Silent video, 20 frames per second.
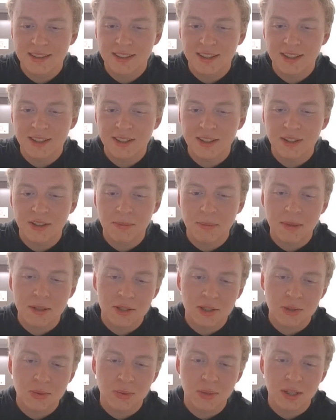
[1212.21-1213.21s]
No, I've been
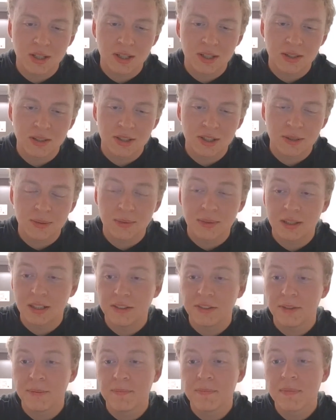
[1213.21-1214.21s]
20 minutes
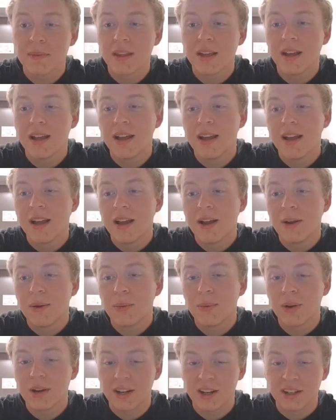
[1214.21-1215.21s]
there.
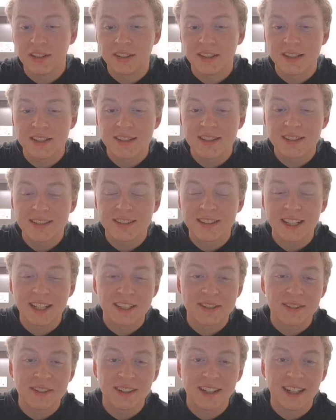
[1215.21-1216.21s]
Regardless,
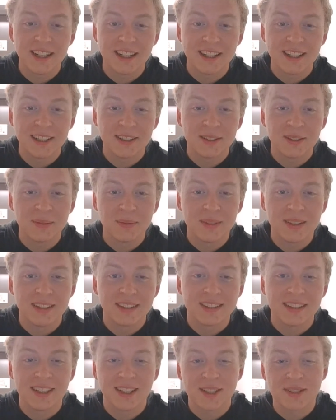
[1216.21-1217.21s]
thanks for hanging out with me.
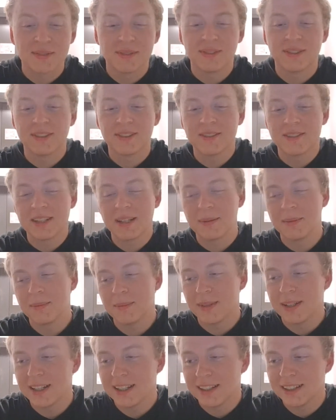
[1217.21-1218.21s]
Thanks for stopping
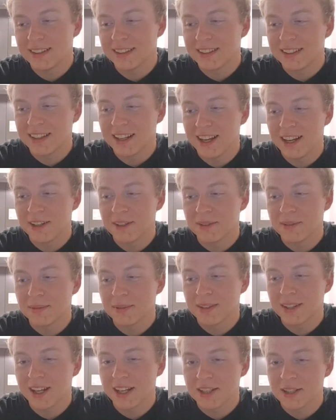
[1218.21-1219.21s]
by. I'll
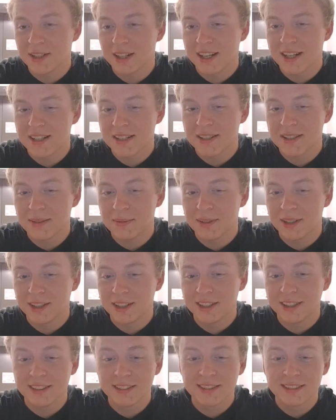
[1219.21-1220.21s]
catch you guys
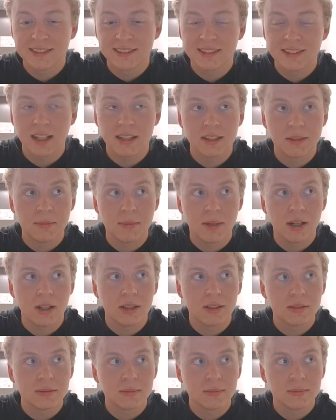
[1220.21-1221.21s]
tomorrow. Not
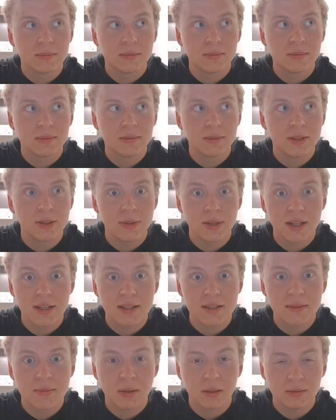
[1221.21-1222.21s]
tomorrow. 2
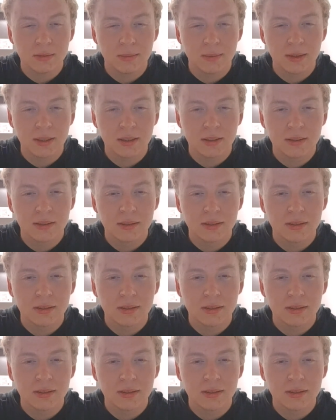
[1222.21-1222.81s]
days, probably.